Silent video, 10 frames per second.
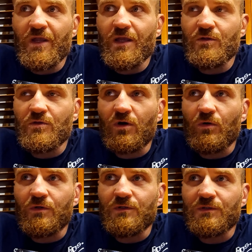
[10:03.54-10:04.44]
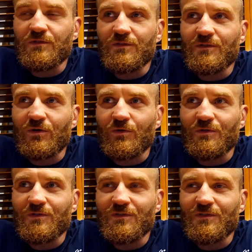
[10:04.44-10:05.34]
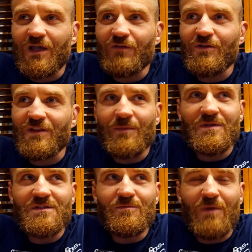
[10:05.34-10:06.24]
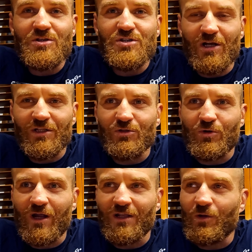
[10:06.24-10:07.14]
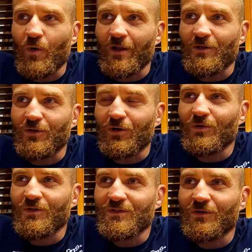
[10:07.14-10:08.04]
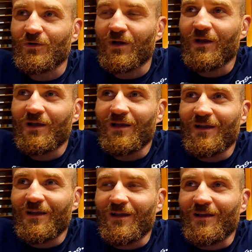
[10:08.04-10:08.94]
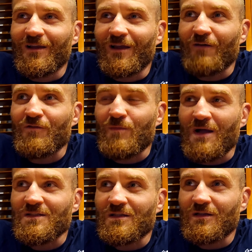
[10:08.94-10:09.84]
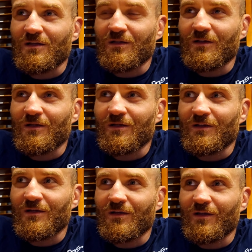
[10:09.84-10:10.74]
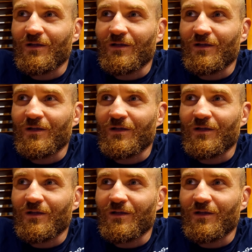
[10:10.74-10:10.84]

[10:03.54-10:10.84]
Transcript: and you know, it's every time it's much harder to cut the weight. You know, so every month with